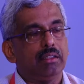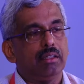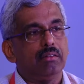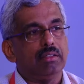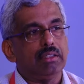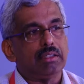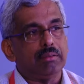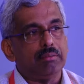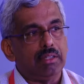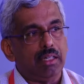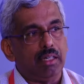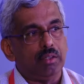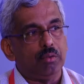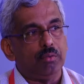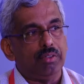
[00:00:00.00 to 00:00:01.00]
now in Tamil
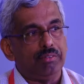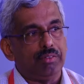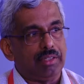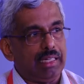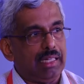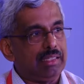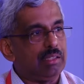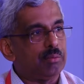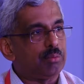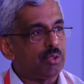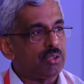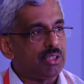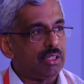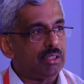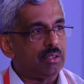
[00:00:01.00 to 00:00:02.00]
Nadu, when we ran the
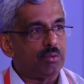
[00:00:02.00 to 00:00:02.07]
project,